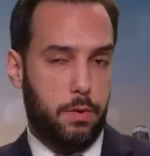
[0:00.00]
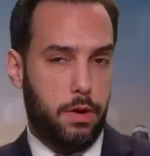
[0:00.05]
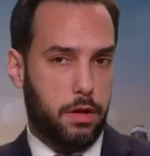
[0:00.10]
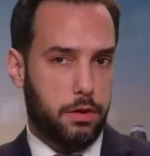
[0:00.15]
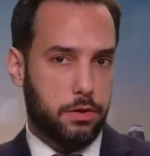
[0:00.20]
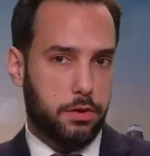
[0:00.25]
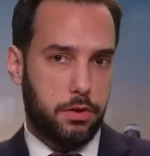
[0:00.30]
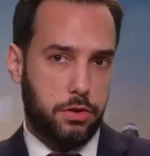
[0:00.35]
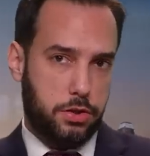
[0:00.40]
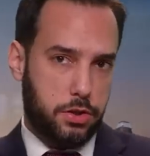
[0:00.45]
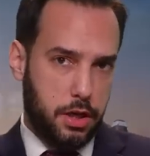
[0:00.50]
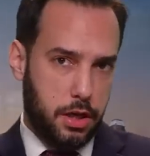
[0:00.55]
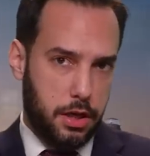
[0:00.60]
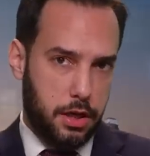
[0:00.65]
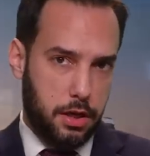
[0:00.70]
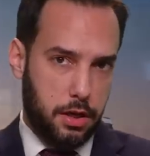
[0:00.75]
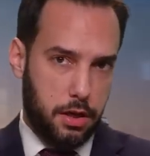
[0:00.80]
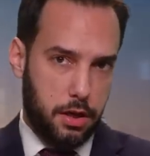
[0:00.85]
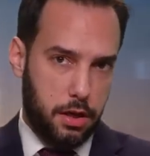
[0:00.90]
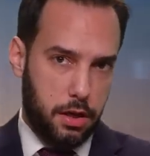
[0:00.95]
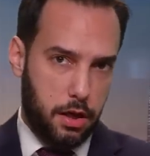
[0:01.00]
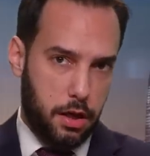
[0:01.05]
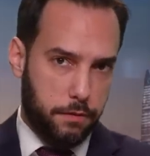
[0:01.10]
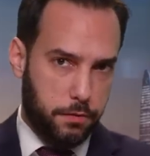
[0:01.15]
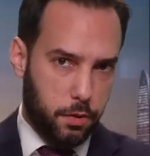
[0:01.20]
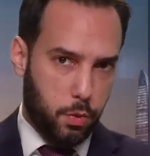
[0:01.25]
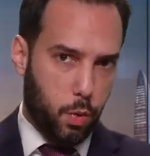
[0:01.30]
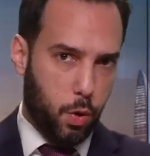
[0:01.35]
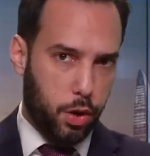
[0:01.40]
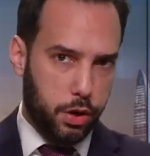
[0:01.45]
Well, Shinny, if
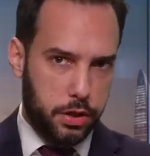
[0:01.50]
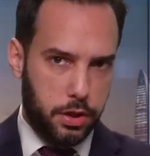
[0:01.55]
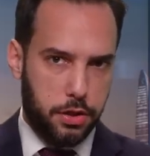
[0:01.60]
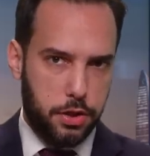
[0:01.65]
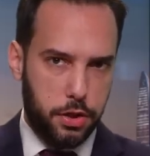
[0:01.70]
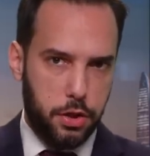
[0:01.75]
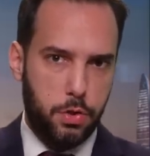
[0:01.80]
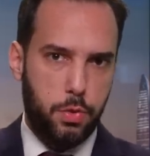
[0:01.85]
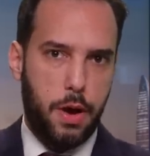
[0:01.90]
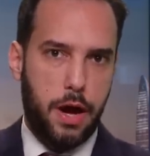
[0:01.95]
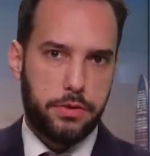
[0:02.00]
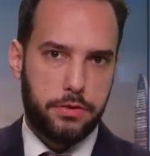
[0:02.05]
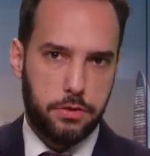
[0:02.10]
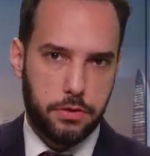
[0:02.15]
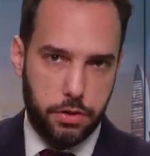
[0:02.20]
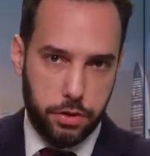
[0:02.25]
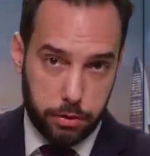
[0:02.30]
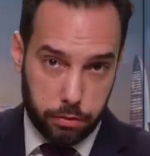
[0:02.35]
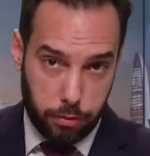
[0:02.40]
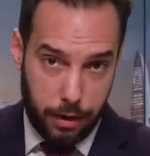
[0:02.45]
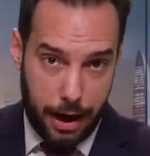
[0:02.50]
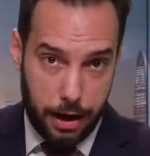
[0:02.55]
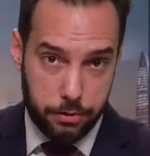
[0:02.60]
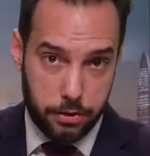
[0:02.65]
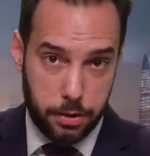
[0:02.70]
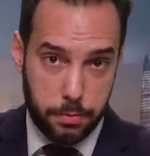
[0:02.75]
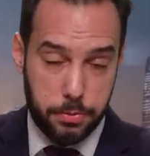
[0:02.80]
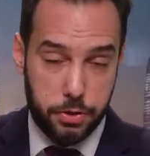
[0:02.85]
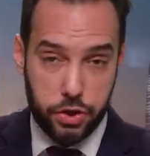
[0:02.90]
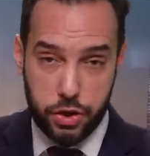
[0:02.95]
you're worried that the U.S. is going to
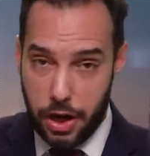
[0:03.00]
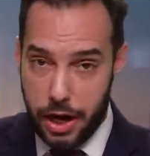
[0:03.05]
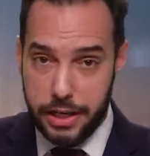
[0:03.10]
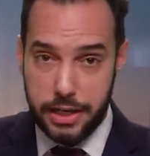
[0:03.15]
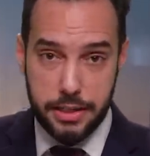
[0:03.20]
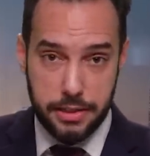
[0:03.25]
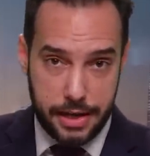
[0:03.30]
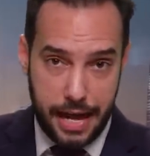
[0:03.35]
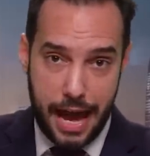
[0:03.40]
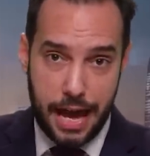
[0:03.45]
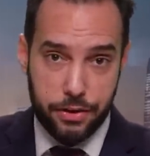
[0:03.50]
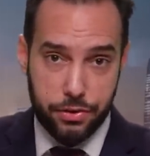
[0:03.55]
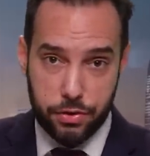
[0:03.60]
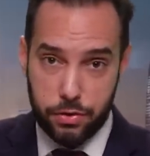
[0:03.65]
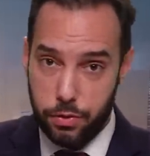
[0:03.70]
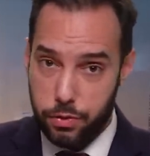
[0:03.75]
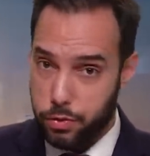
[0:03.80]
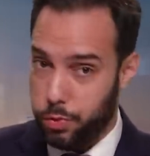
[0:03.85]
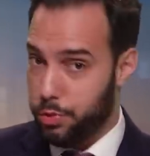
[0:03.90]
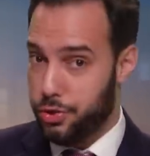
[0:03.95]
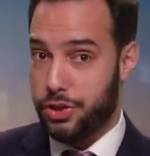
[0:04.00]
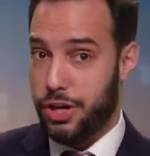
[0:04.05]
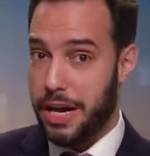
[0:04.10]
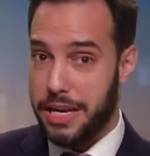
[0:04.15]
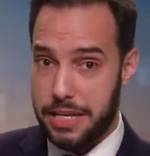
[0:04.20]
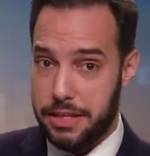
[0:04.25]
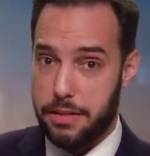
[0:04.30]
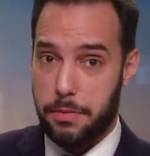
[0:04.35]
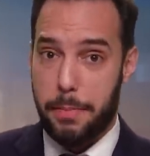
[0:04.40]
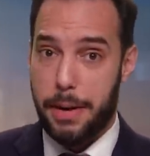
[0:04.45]
round up Chinese nationals or
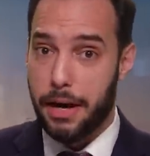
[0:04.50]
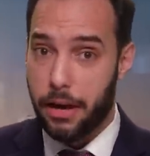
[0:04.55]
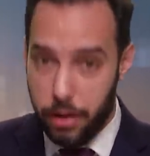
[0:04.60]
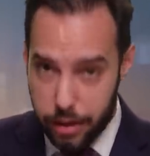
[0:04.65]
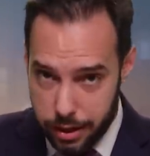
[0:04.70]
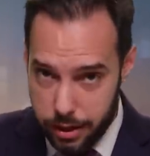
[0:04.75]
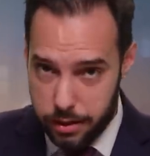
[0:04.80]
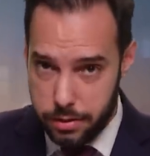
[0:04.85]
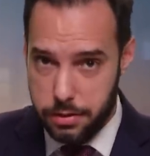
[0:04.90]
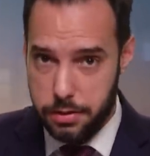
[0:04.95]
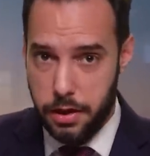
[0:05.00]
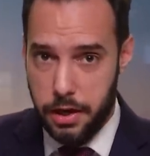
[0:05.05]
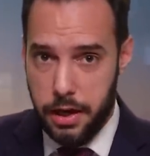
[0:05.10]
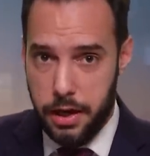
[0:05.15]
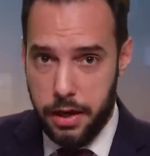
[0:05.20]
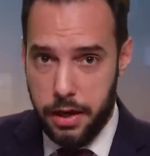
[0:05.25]
Chinese Americans